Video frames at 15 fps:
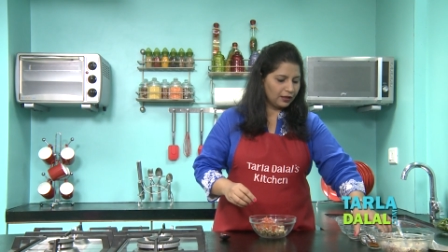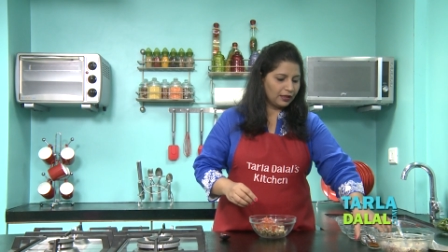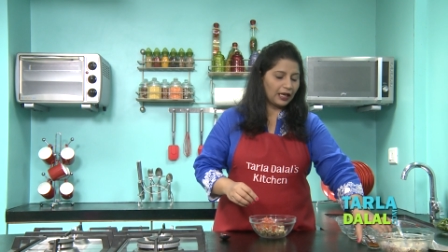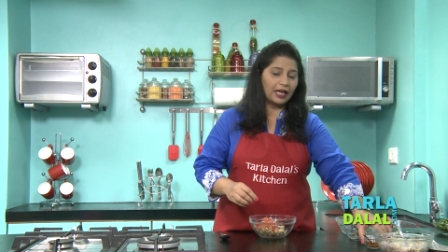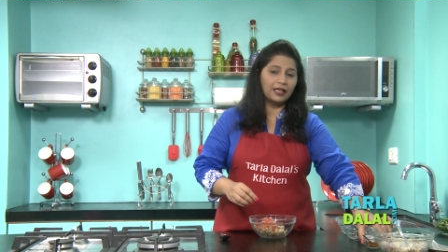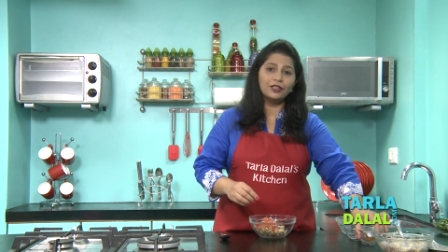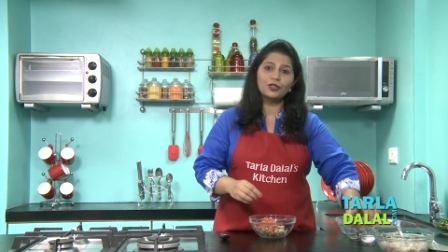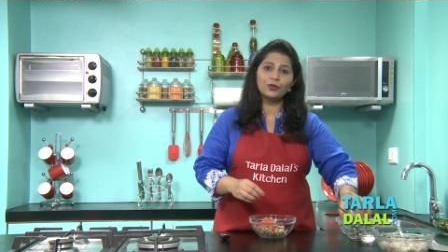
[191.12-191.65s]

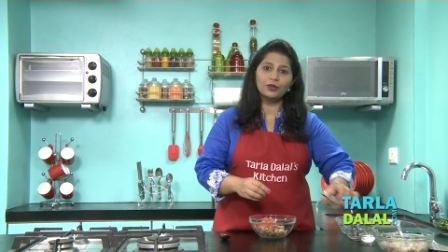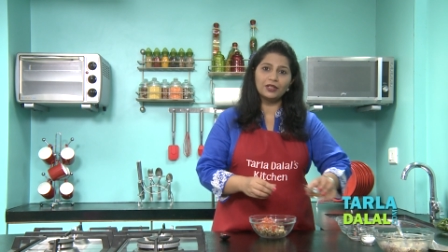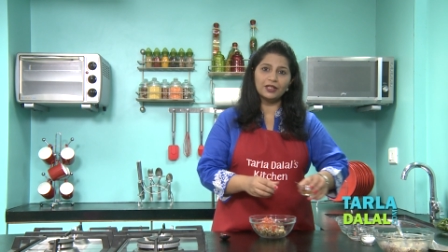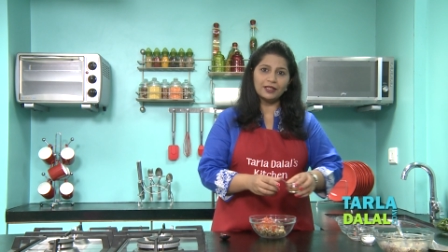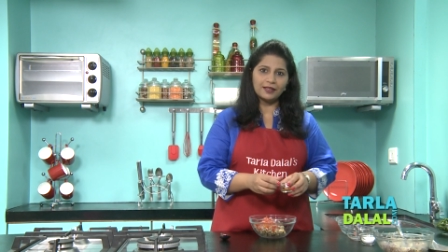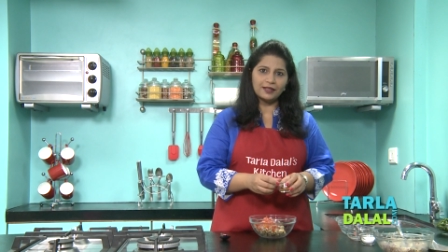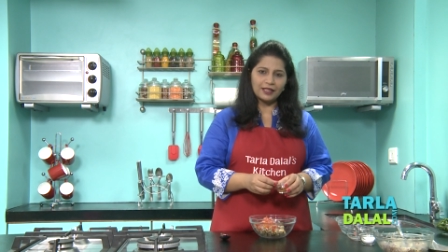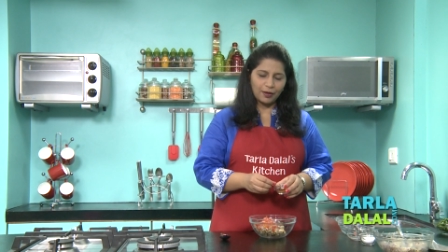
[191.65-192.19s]
And to
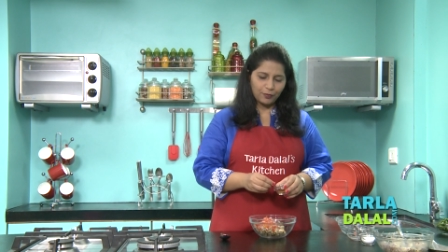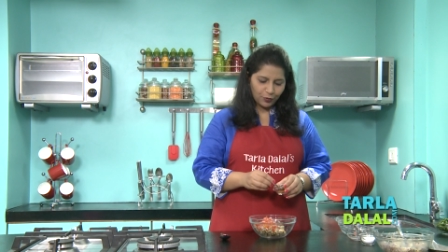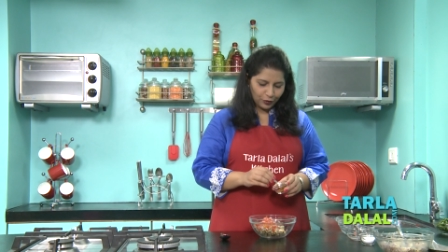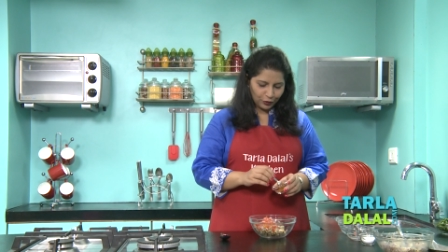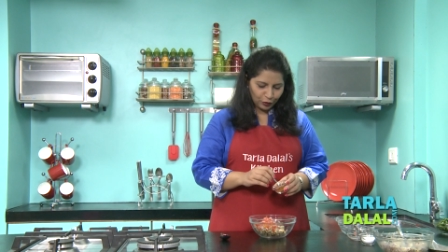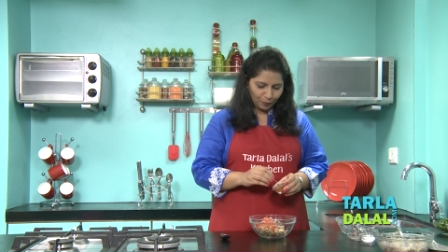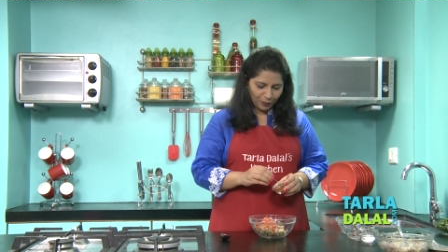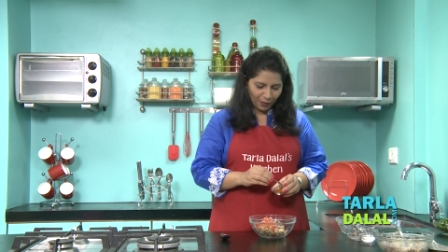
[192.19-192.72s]
this, I am going
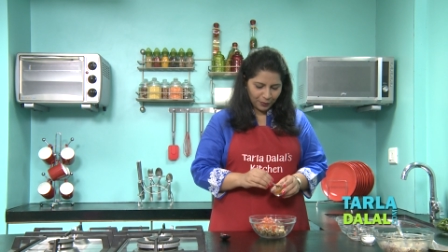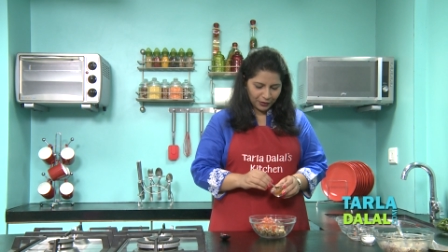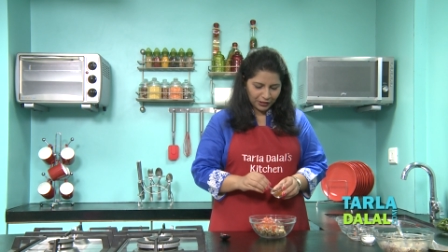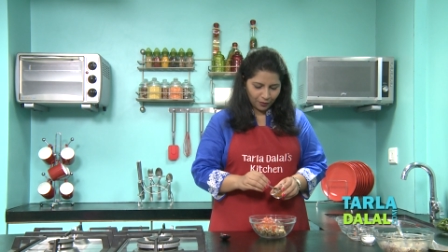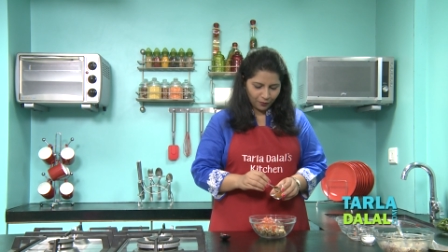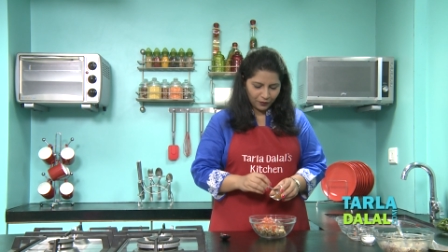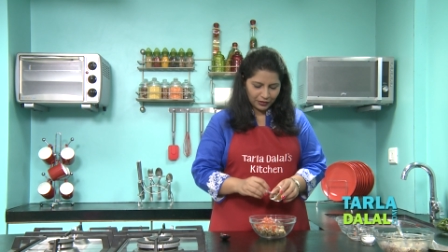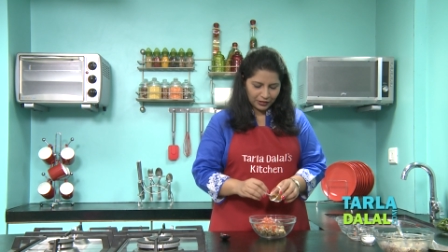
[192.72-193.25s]
to pep it
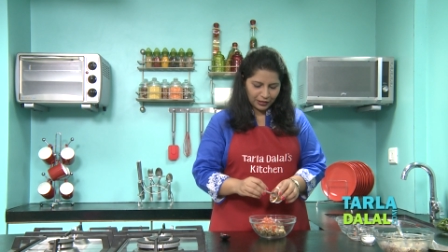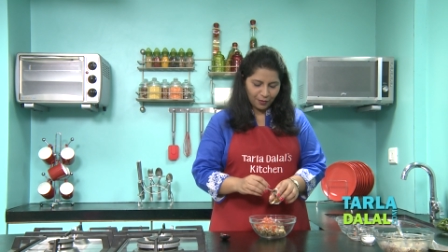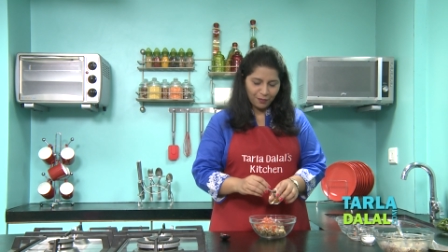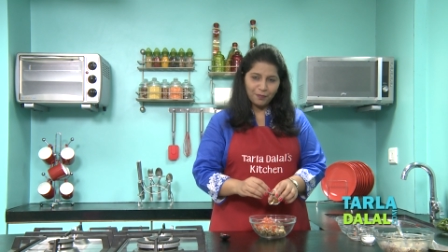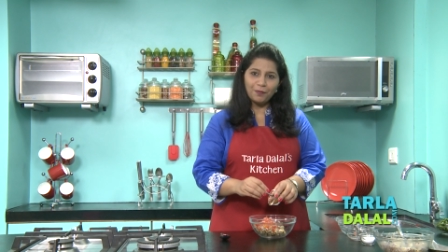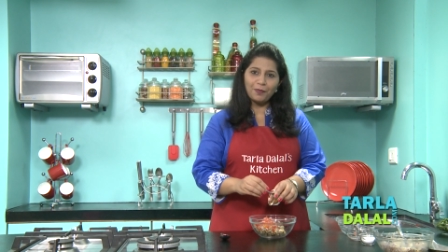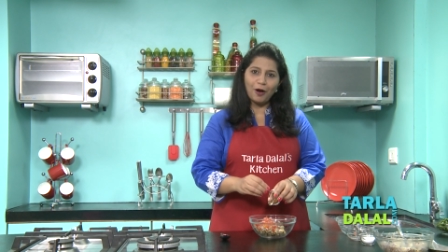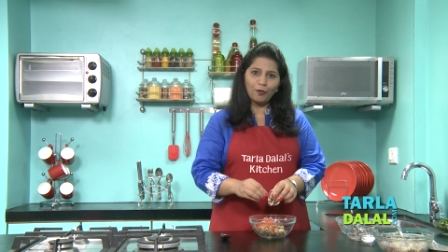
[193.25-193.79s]
up with some
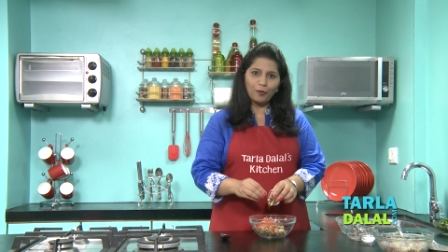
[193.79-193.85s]
pav